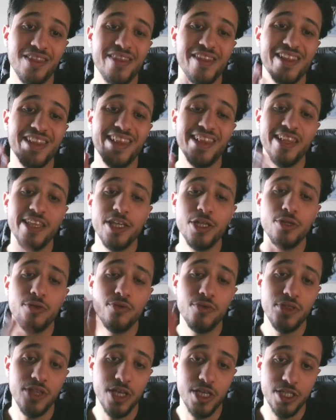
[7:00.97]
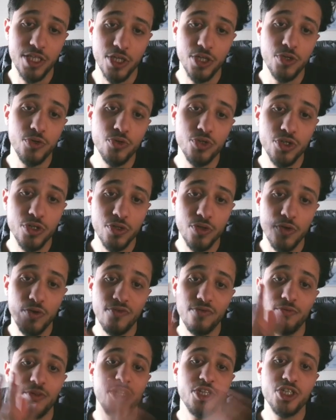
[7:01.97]
that lead to the execution
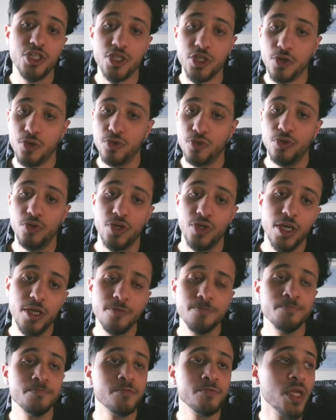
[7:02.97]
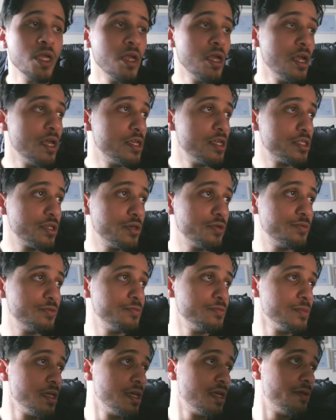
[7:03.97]
of malicious code. Okay, so
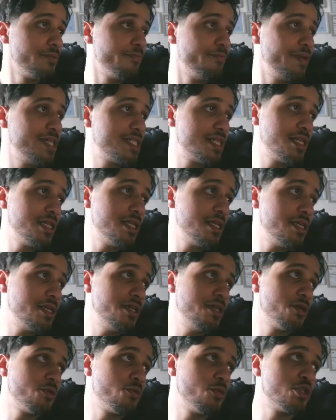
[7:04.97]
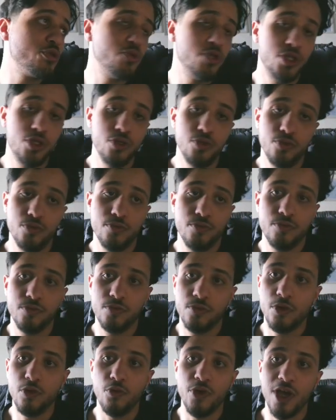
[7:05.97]
basically here what we do,
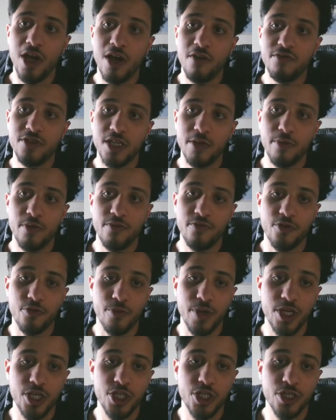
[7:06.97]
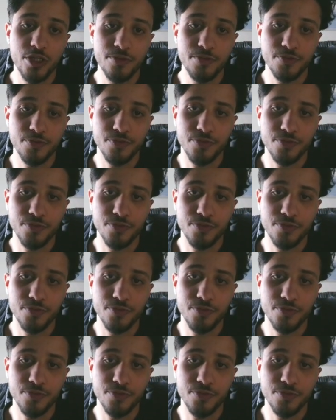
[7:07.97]
we have some information.